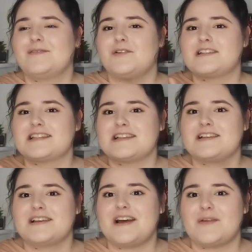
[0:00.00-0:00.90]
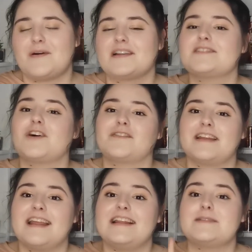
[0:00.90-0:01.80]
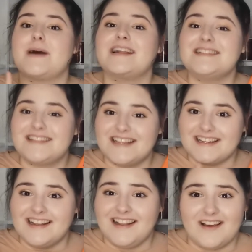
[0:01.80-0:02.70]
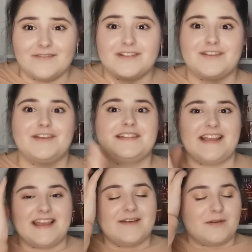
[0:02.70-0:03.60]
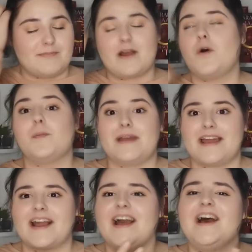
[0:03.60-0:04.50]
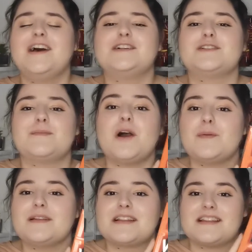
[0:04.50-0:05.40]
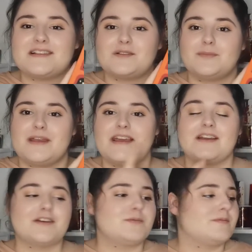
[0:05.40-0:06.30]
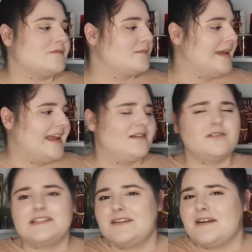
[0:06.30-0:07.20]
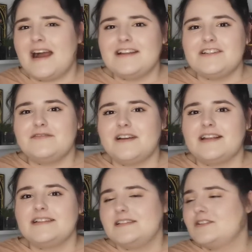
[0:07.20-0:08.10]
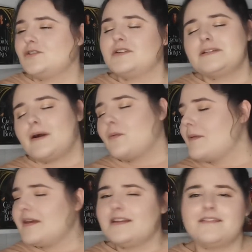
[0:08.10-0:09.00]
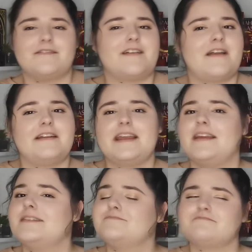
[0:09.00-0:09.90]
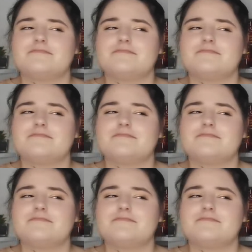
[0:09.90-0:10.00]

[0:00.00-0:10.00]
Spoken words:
what's the other one? Song of Achilles, but I did love Circe with my whole being. So I'm hoping that this will be a good one for me. And also, I just find stories about women very